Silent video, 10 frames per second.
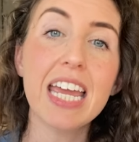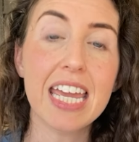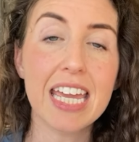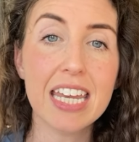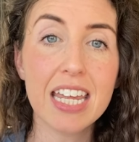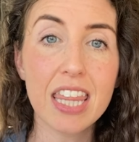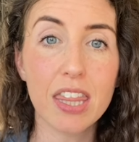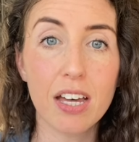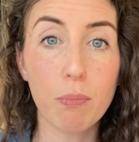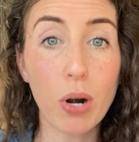in
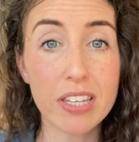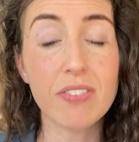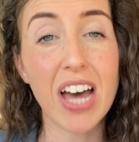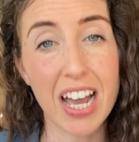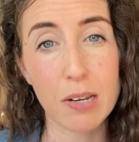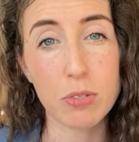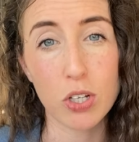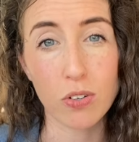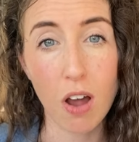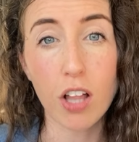the price of the item so
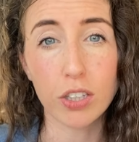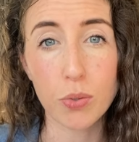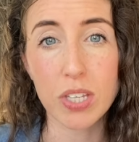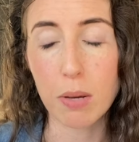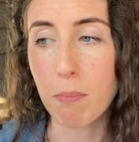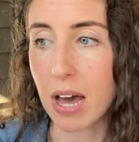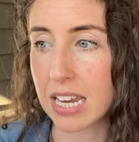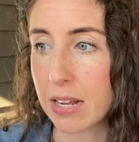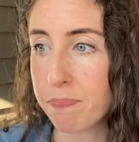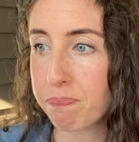you're not losing
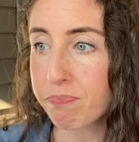money.